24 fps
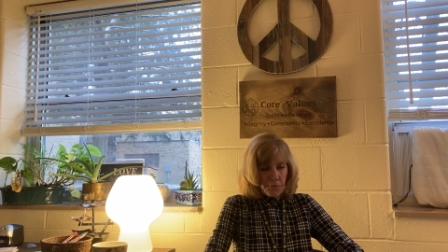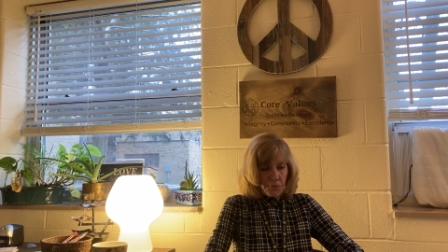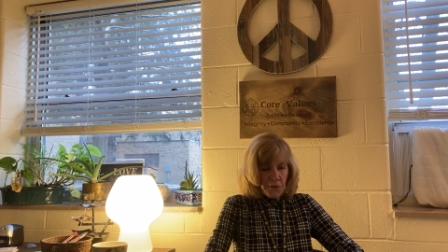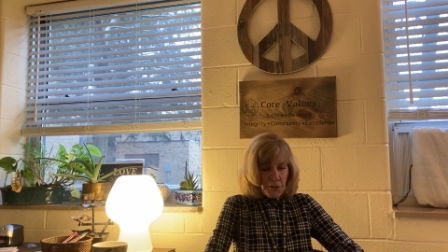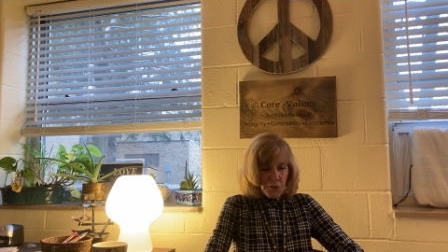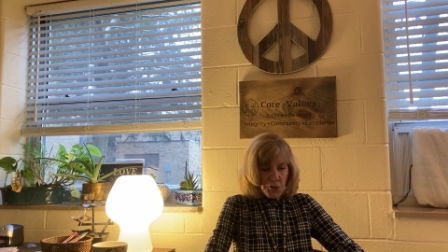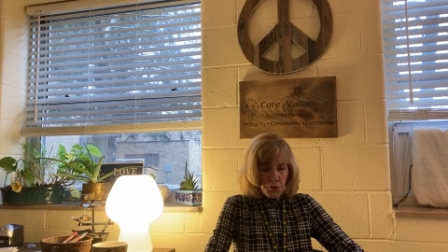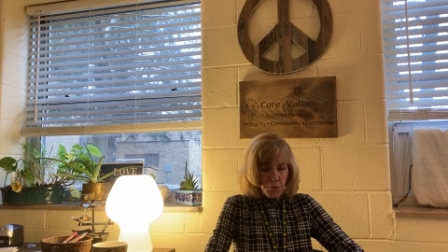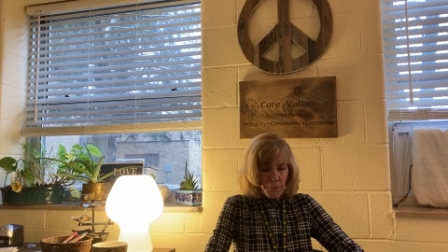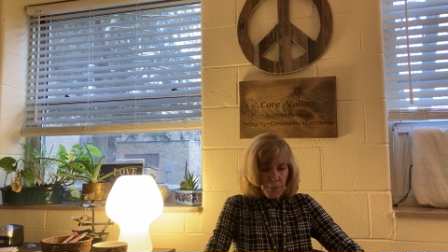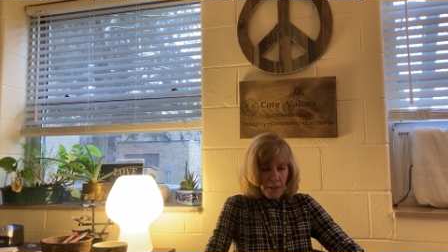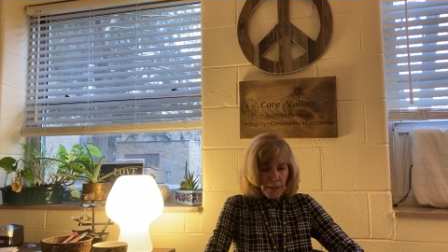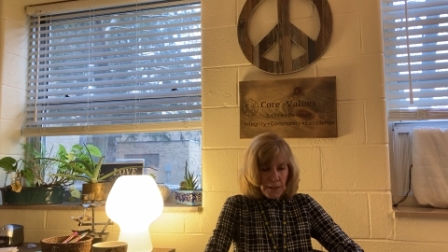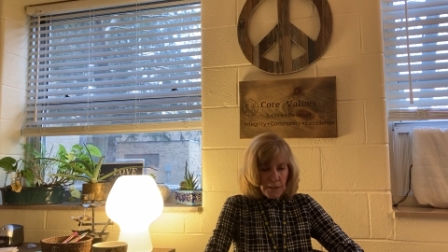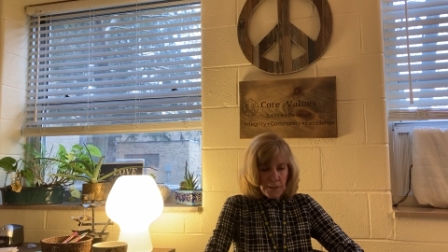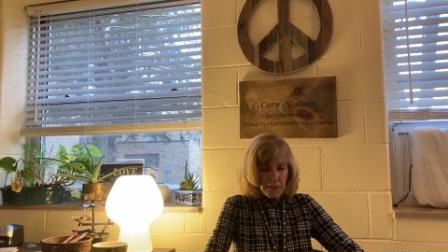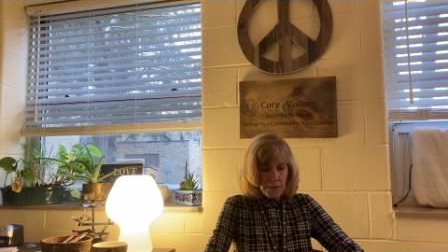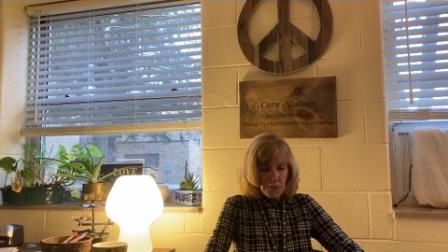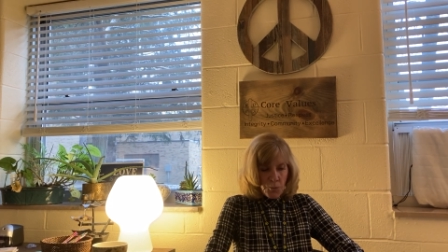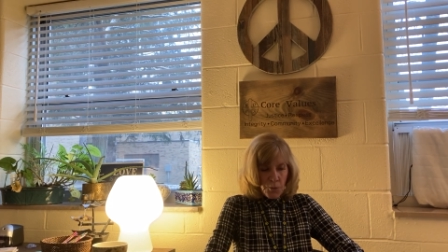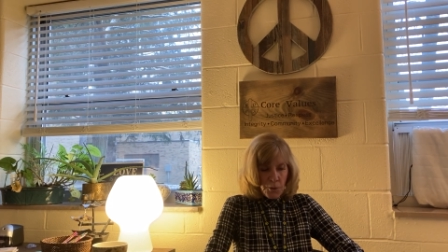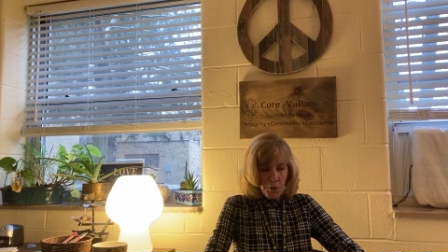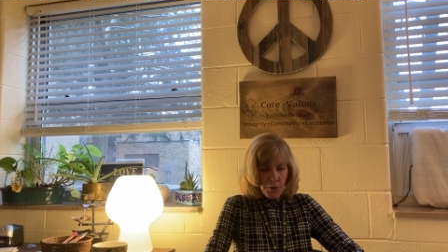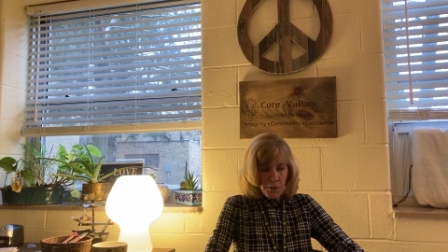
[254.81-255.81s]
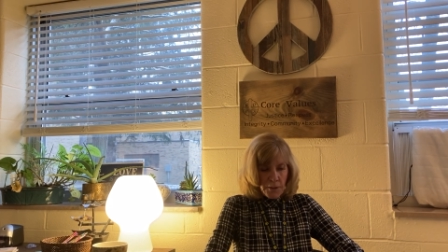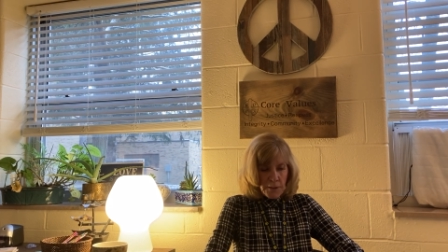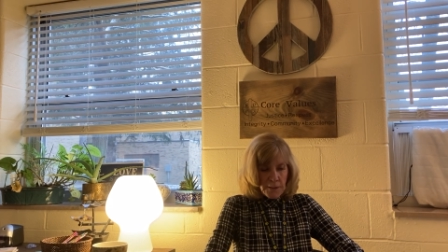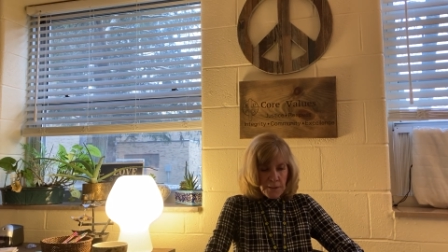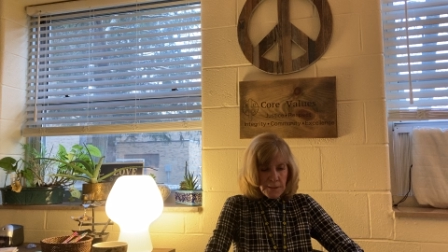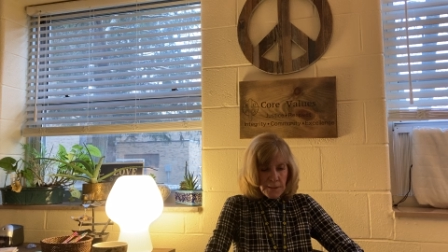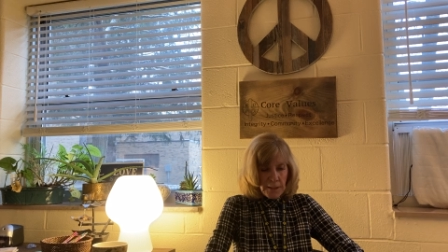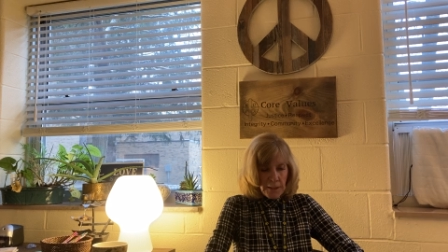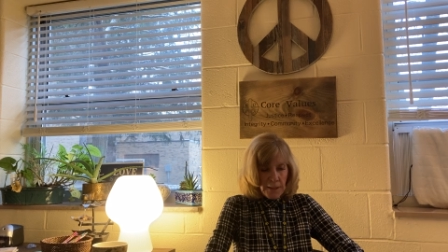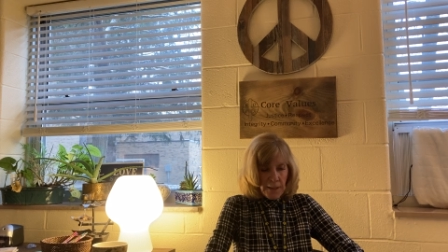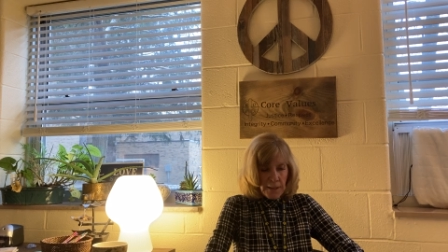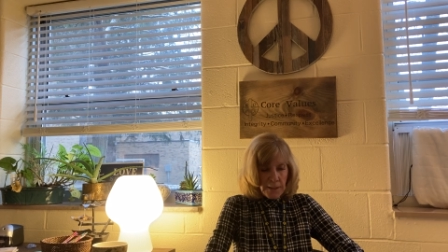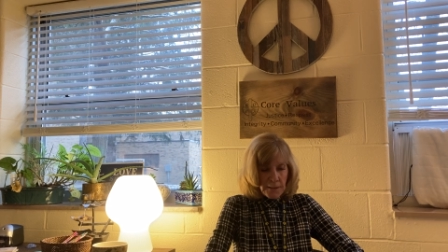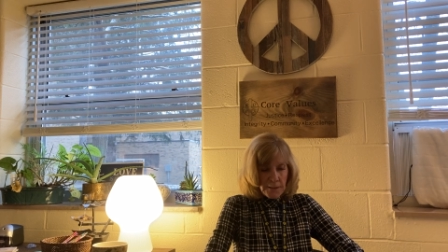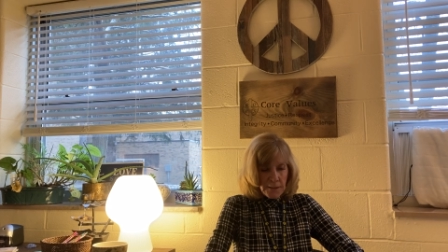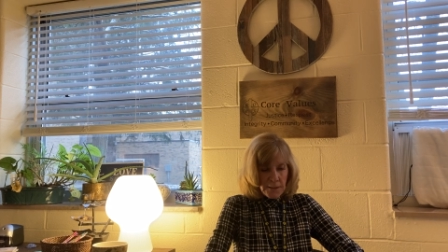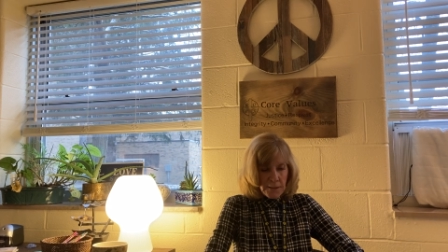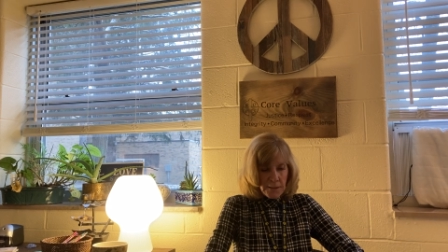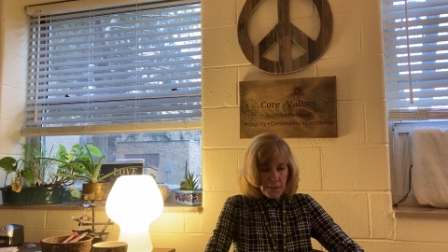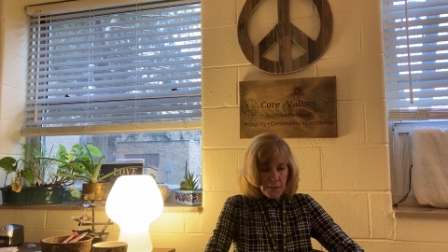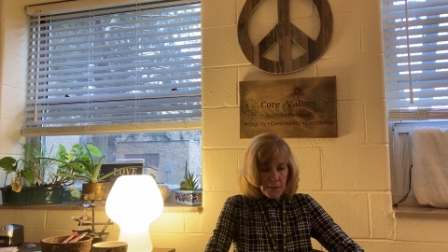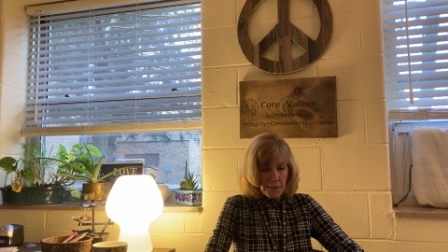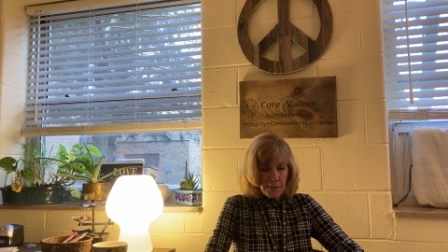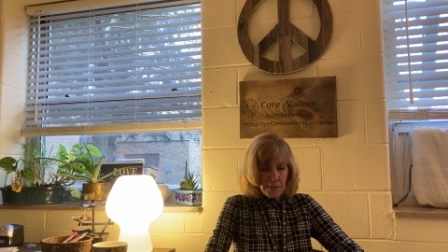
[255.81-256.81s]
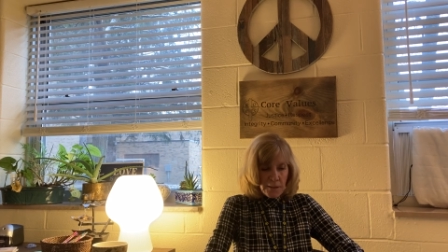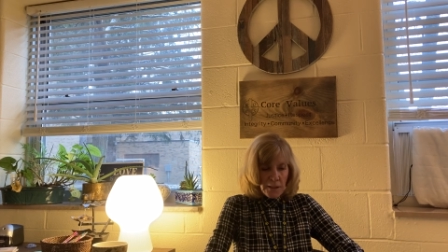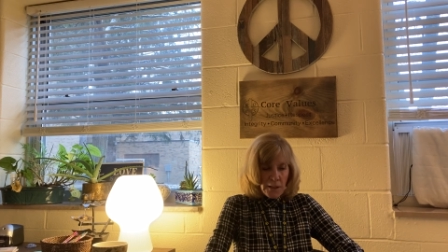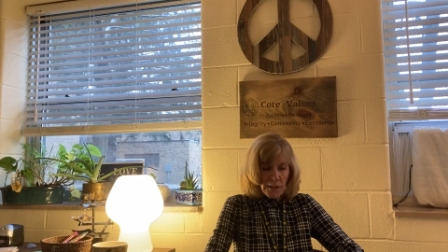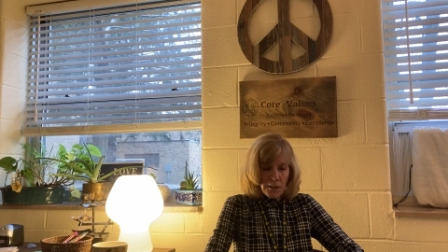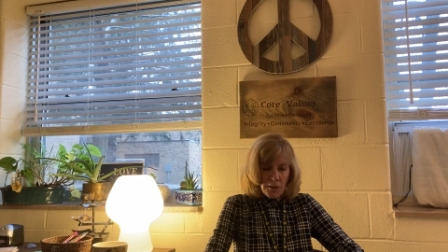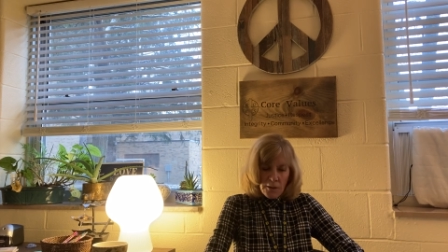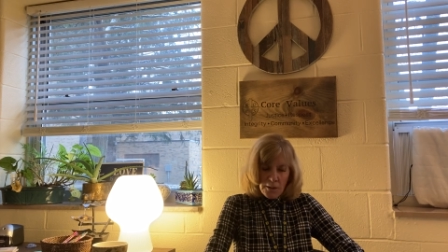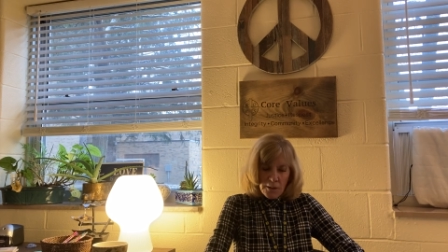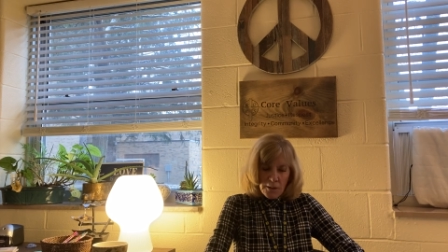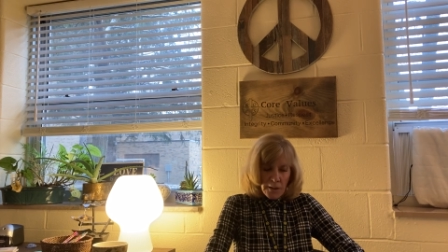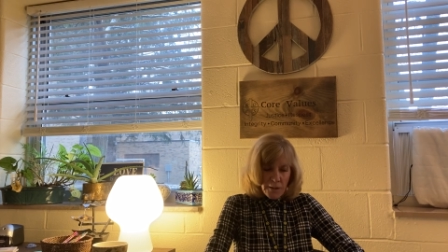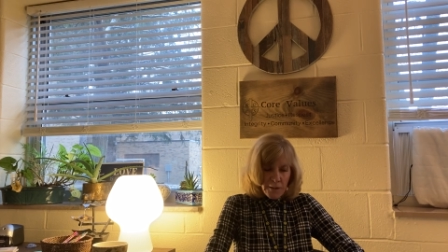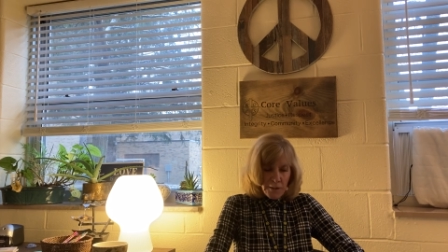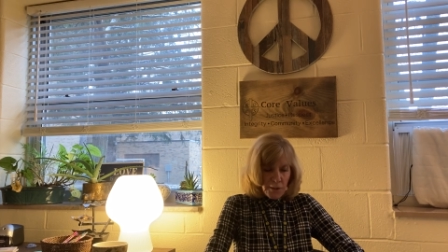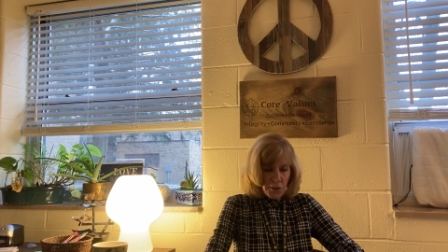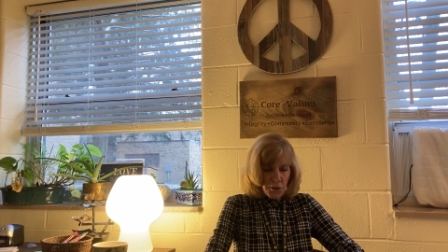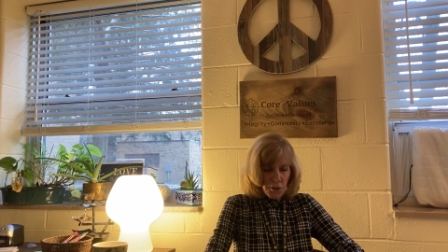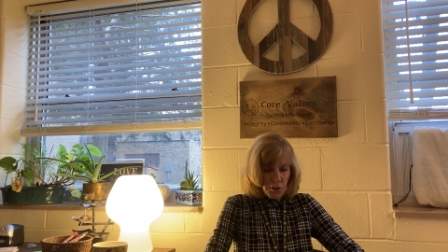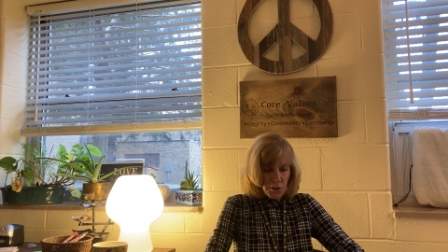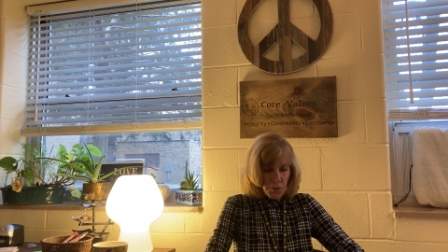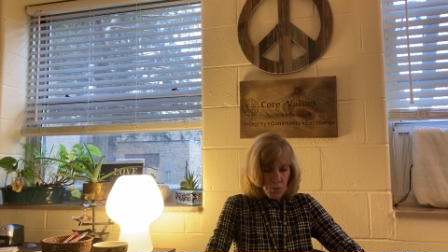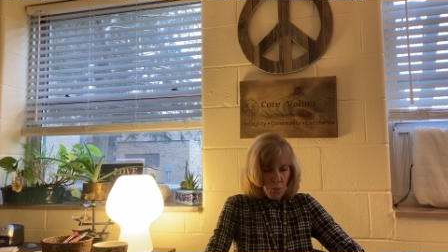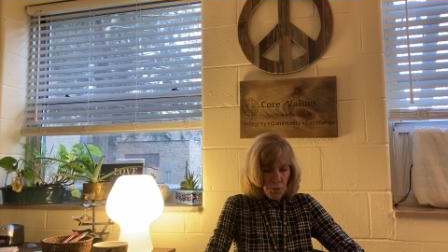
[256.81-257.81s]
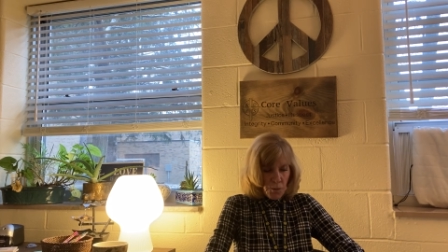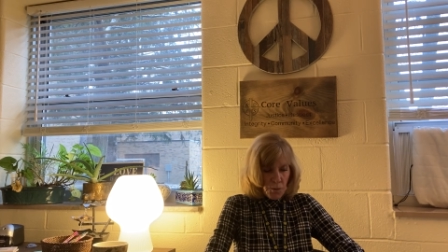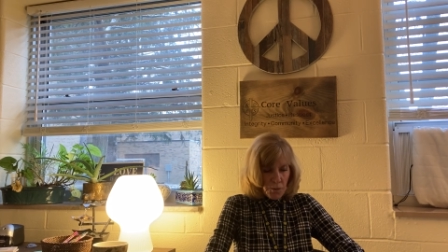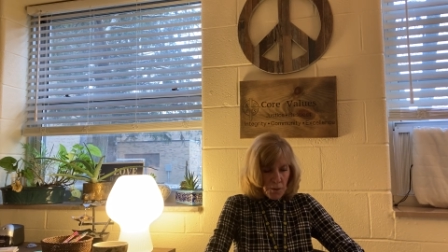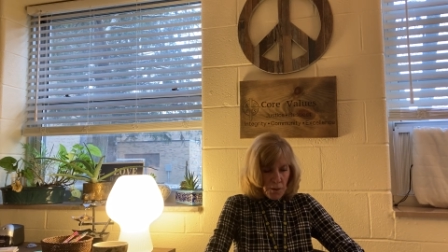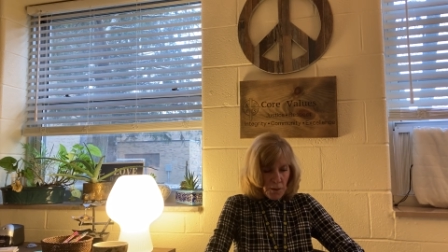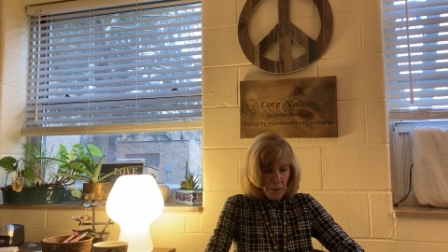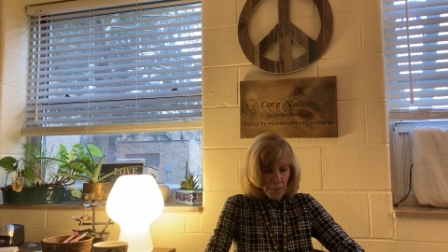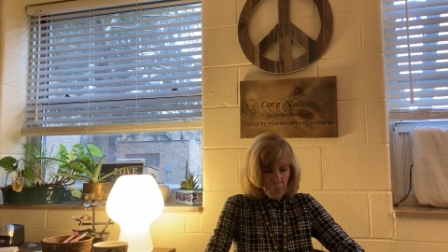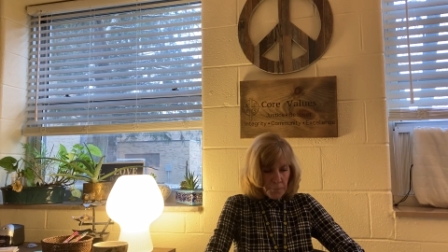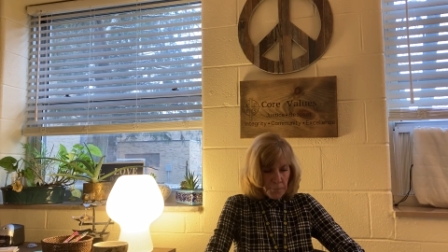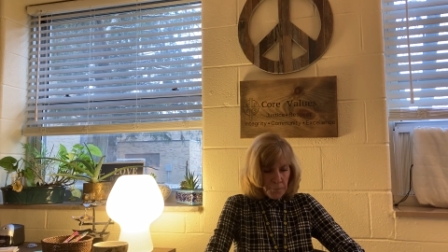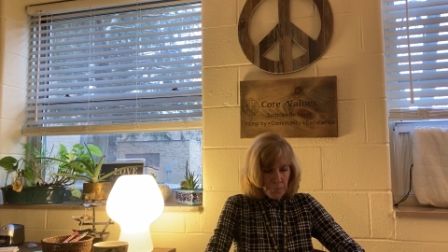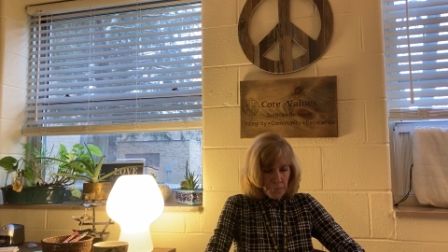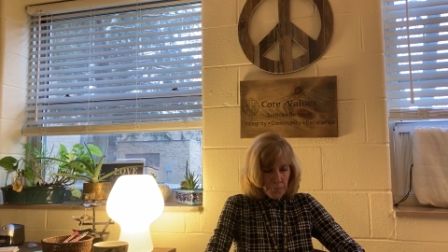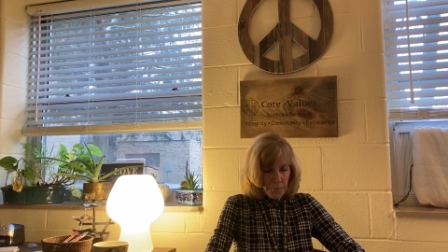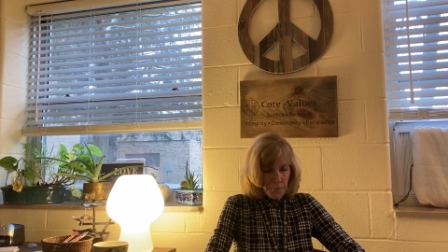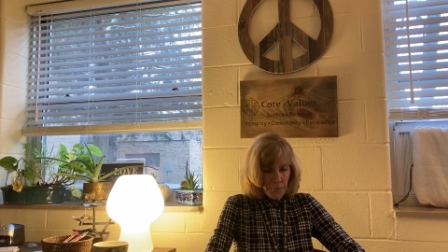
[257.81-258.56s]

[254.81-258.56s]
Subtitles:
fetchman's wearing his glasses. They look like they just woke up.